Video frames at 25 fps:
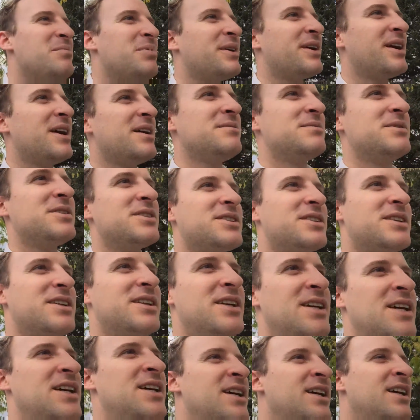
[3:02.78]
but I'm just
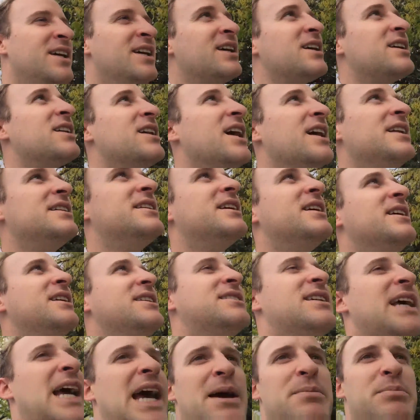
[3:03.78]
glad that
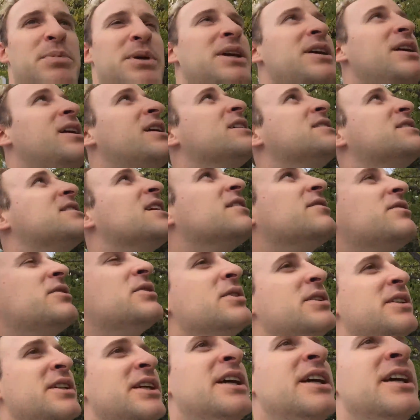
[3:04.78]
he's happy because
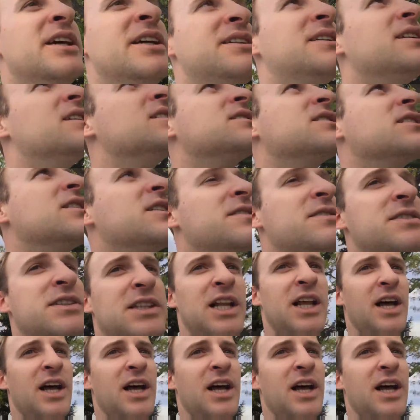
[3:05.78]
everyone deserves